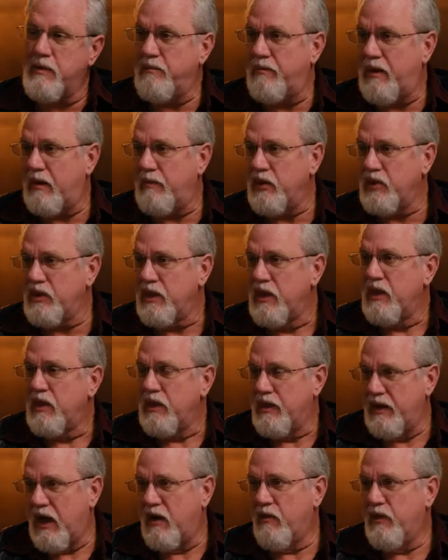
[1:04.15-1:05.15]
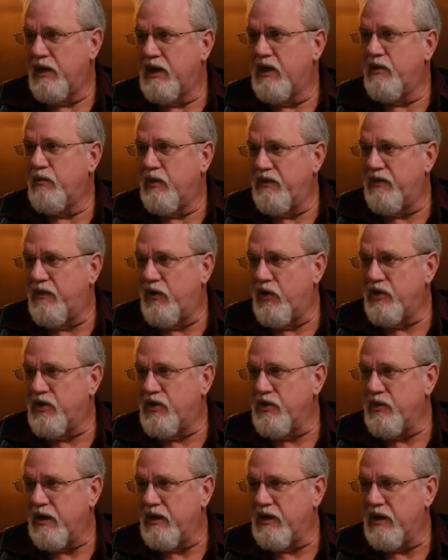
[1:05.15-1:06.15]
it's been published, now we can refer
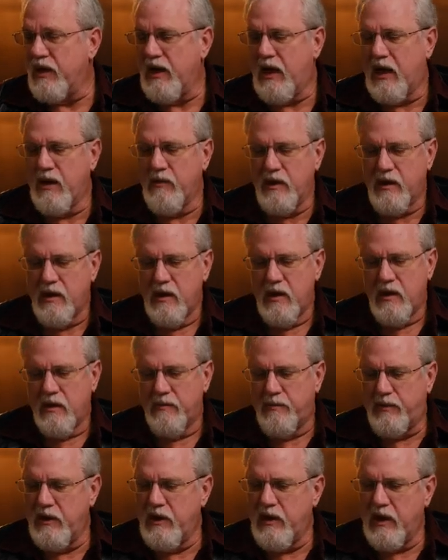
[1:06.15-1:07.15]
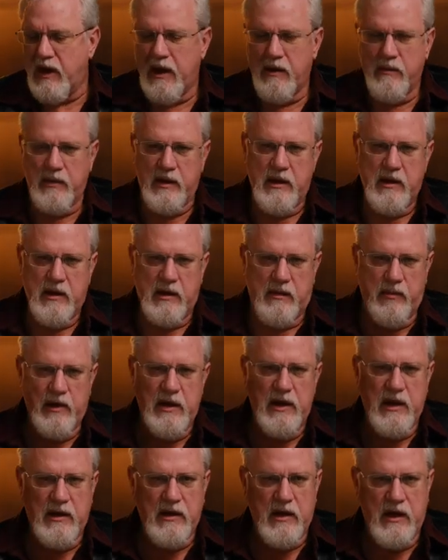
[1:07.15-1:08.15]
to it. And I would
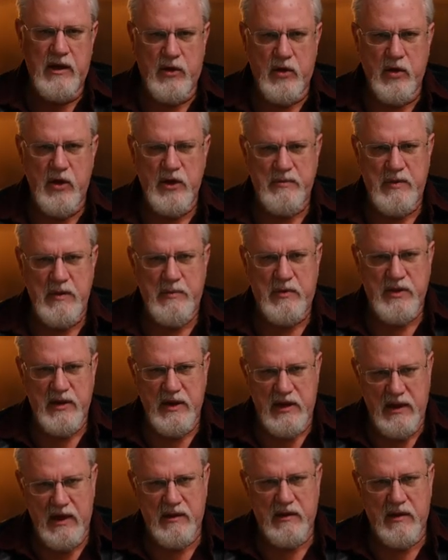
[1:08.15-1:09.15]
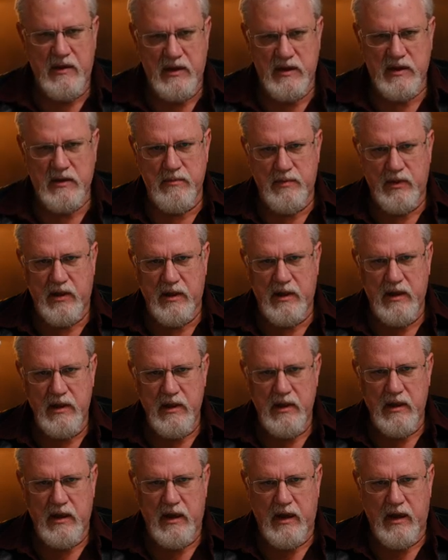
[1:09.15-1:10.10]
really encourage people to get this book.